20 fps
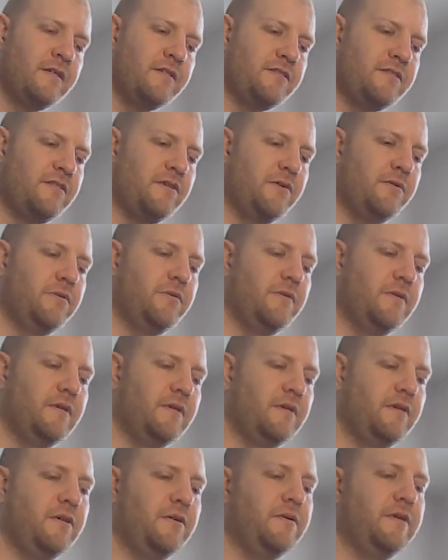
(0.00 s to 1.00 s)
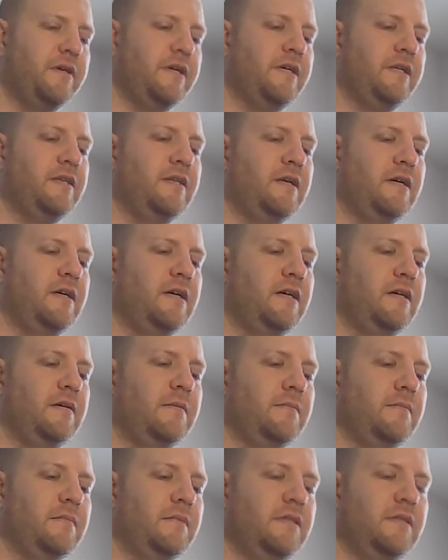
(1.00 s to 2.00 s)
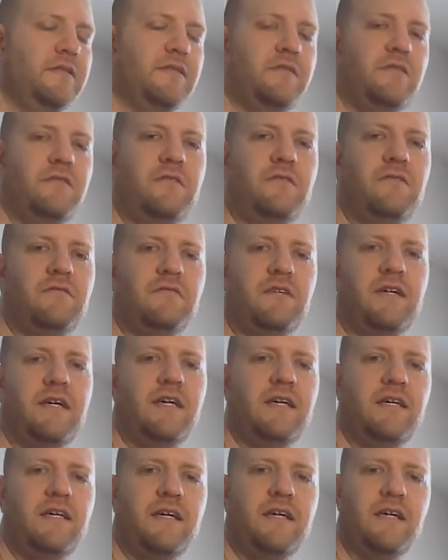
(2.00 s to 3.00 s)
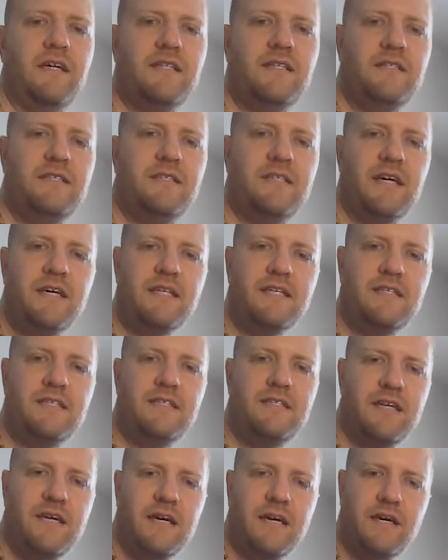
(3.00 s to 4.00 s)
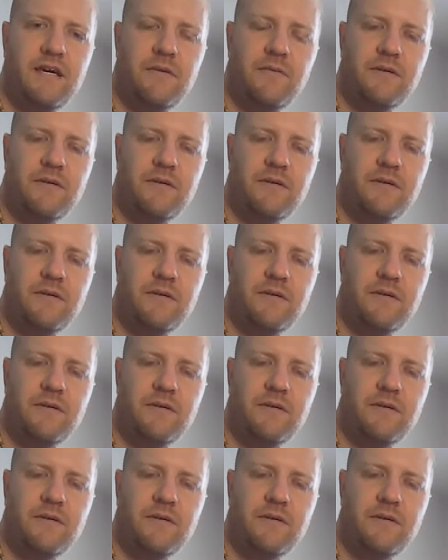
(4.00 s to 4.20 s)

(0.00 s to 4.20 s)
So going dreghedhete,